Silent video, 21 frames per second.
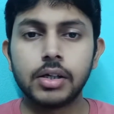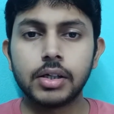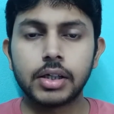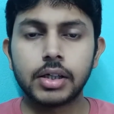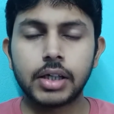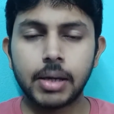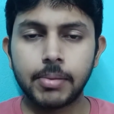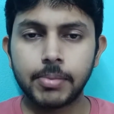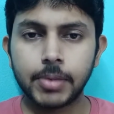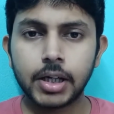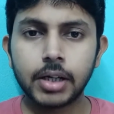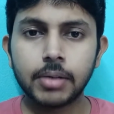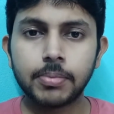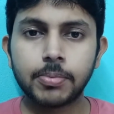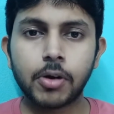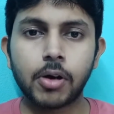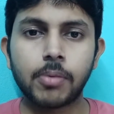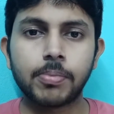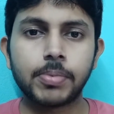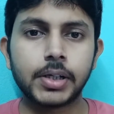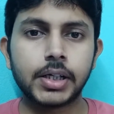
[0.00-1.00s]
chemical
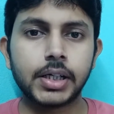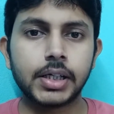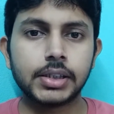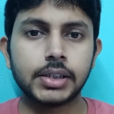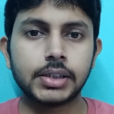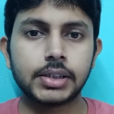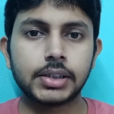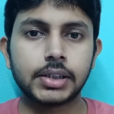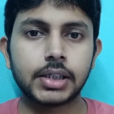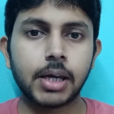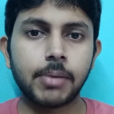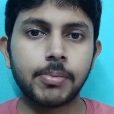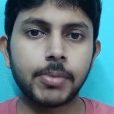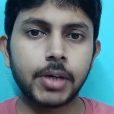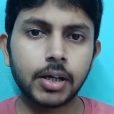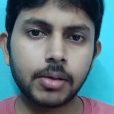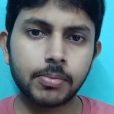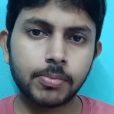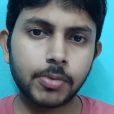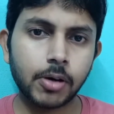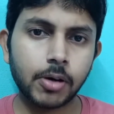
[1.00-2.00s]
properties.
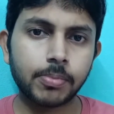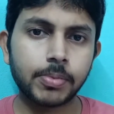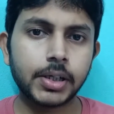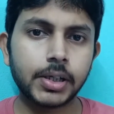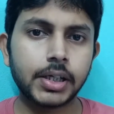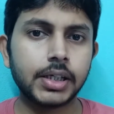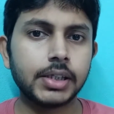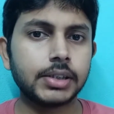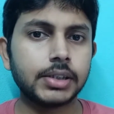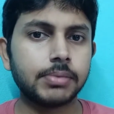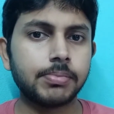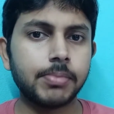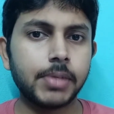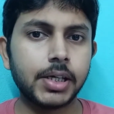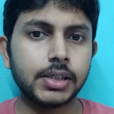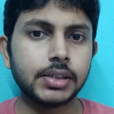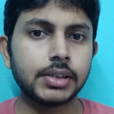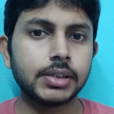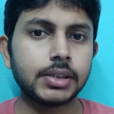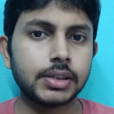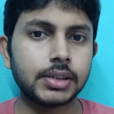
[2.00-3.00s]
Chemical properties
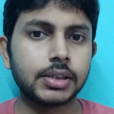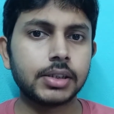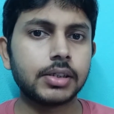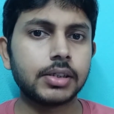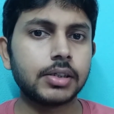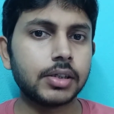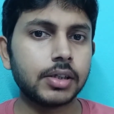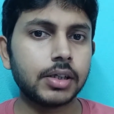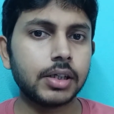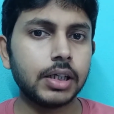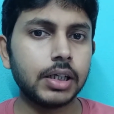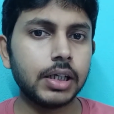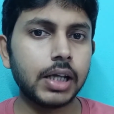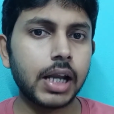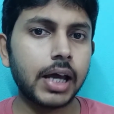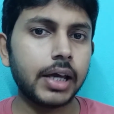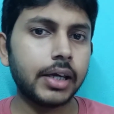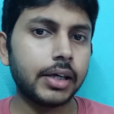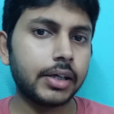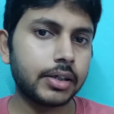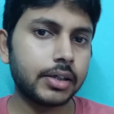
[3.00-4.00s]
means
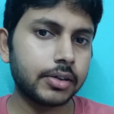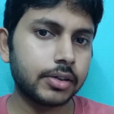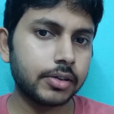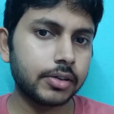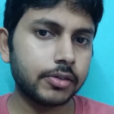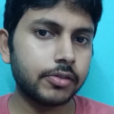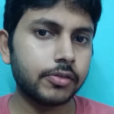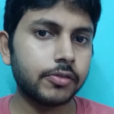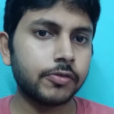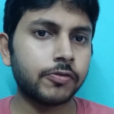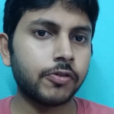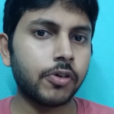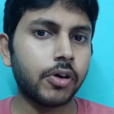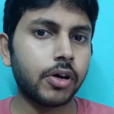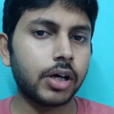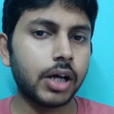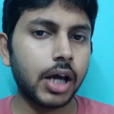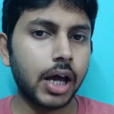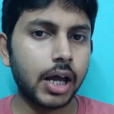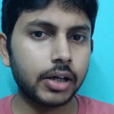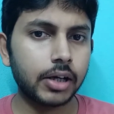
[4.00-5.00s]
like
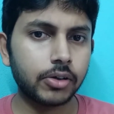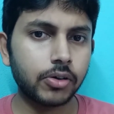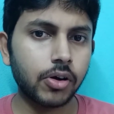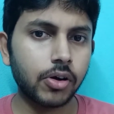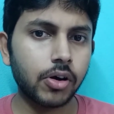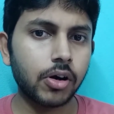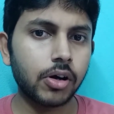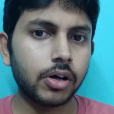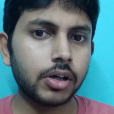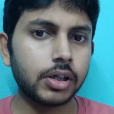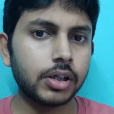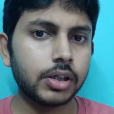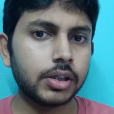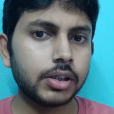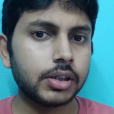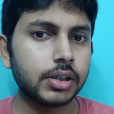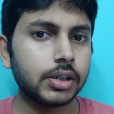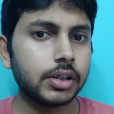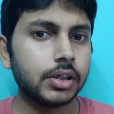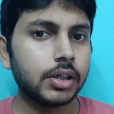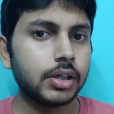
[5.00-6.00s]
for alcohol.
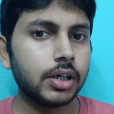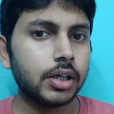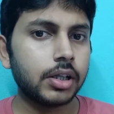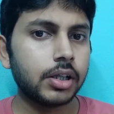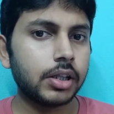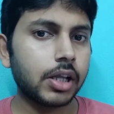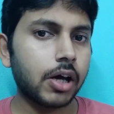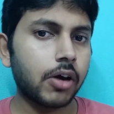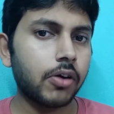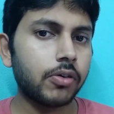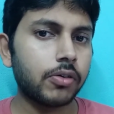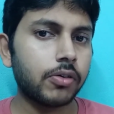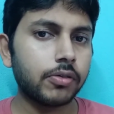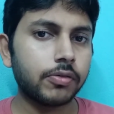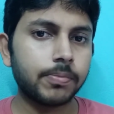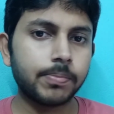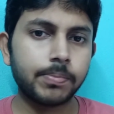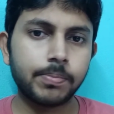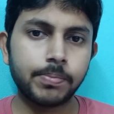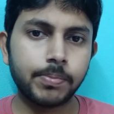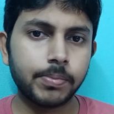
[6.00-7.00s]
Now
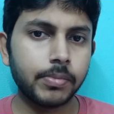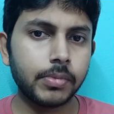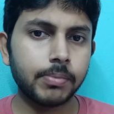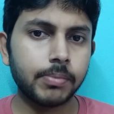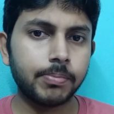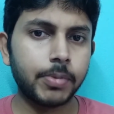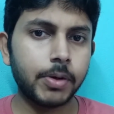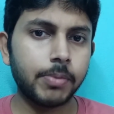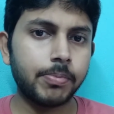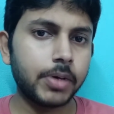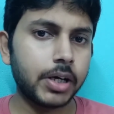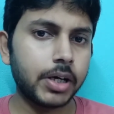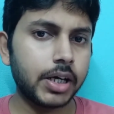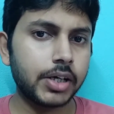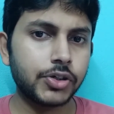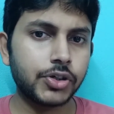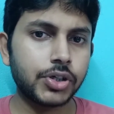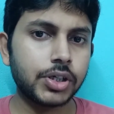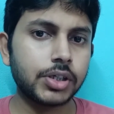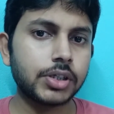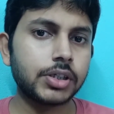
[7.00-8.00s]

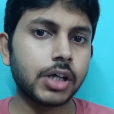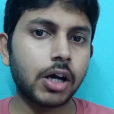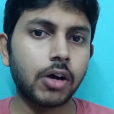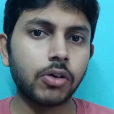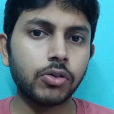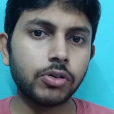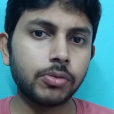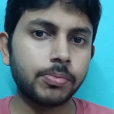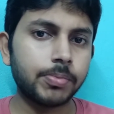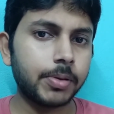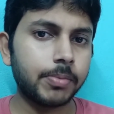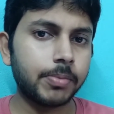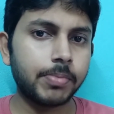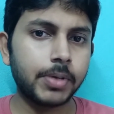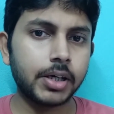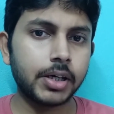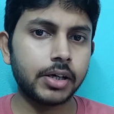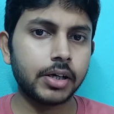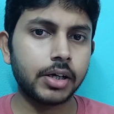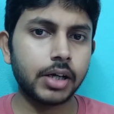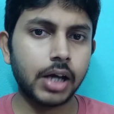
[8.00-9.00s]
preparations, how to
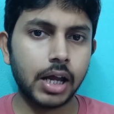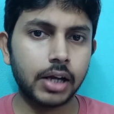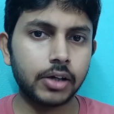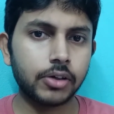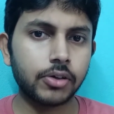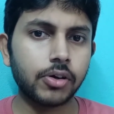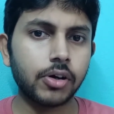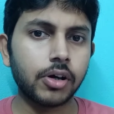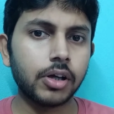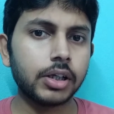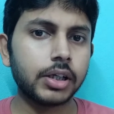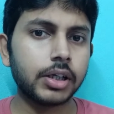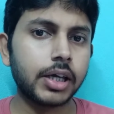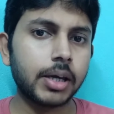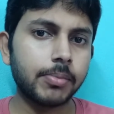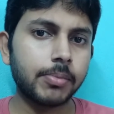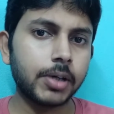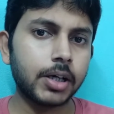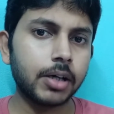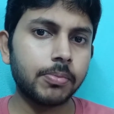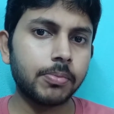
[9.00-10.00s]
prepare alcohol,
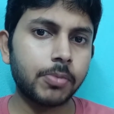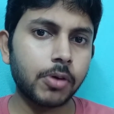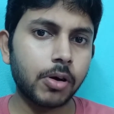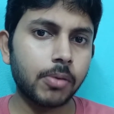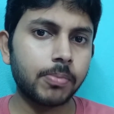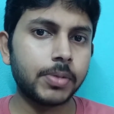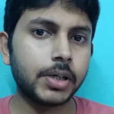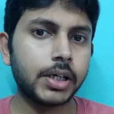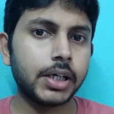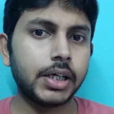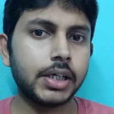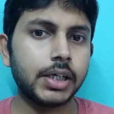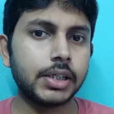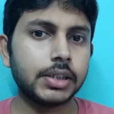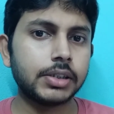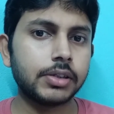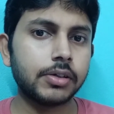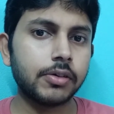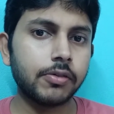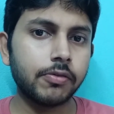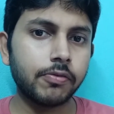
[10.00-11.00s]
chemical
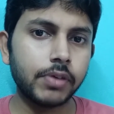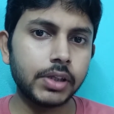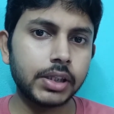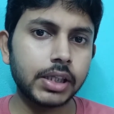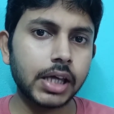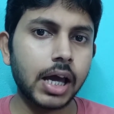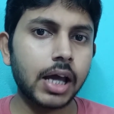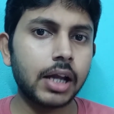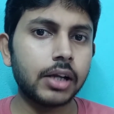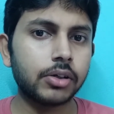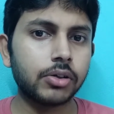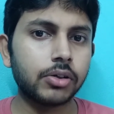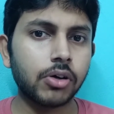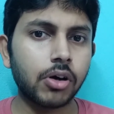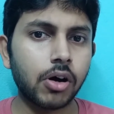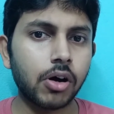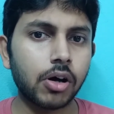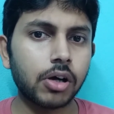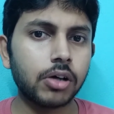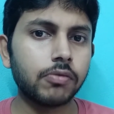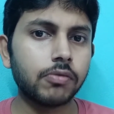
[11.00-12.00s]
properties with
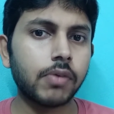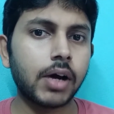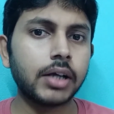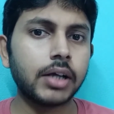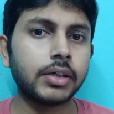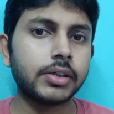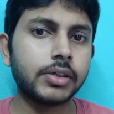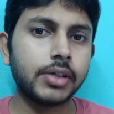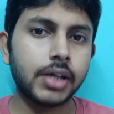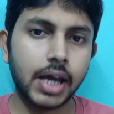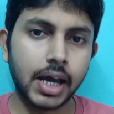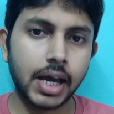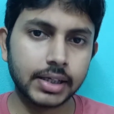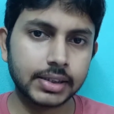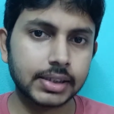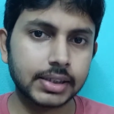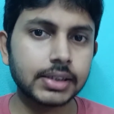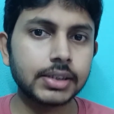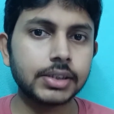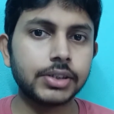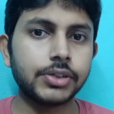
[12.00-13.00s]
alcohol, what
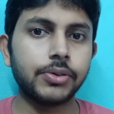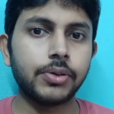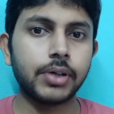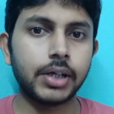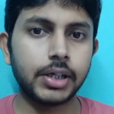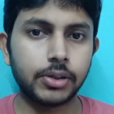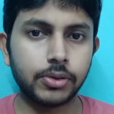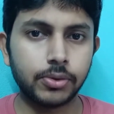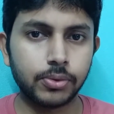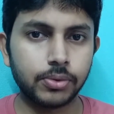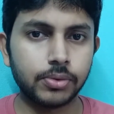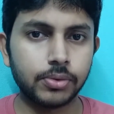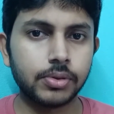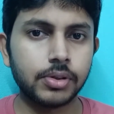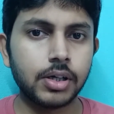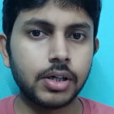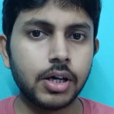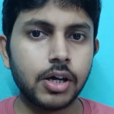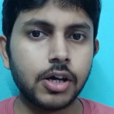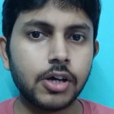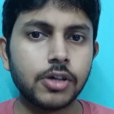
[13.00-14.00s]
reactions you can do.
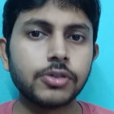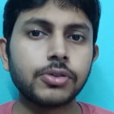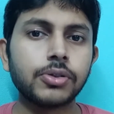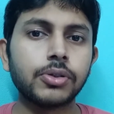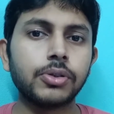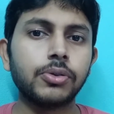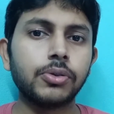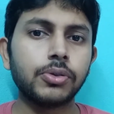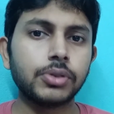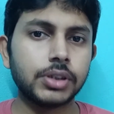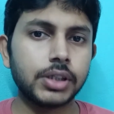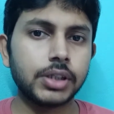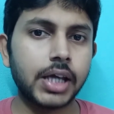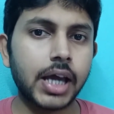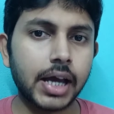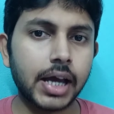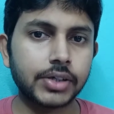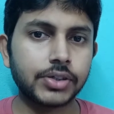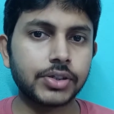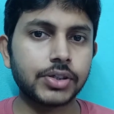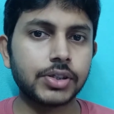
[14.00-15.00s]
So those
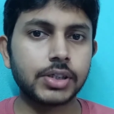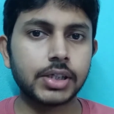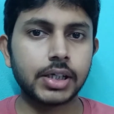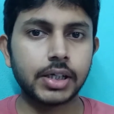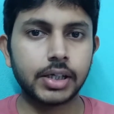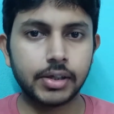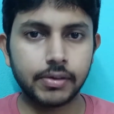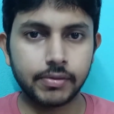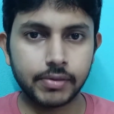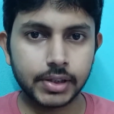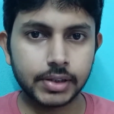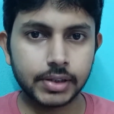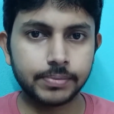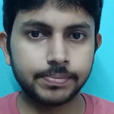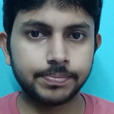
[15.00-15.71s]
reactions are given